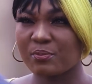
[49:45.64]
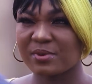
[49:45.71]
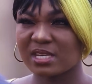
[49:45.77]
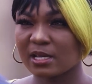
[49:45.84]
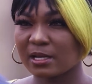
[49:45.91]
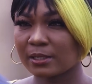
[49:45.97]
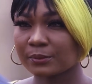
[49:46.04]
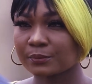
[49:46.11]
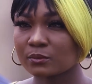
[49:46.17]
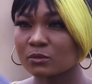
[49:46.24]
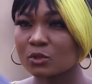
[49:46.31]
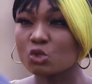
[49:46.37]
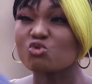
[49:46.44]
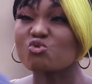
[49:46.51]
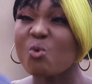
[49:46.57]

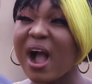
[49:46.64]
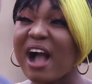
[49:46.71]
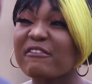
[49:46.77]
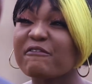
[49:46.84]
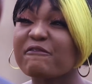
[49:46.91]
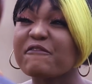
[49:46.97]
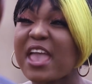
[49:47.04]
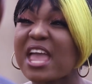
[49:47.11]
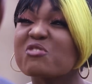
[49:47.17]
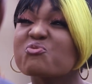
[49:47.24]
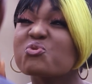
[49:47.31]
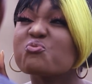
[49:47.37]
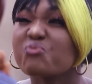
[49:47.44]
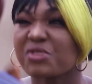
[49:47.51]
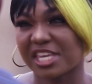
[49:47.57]
Obina, you are
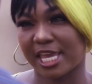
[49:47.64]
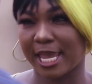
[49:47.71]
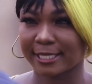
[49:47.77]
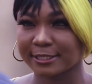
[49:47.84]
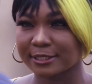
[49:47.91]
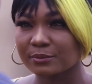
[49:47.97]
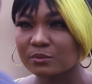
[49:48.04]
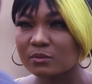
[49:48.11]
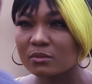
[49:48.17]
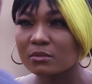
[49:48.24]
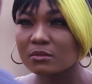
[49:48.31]
very wicked.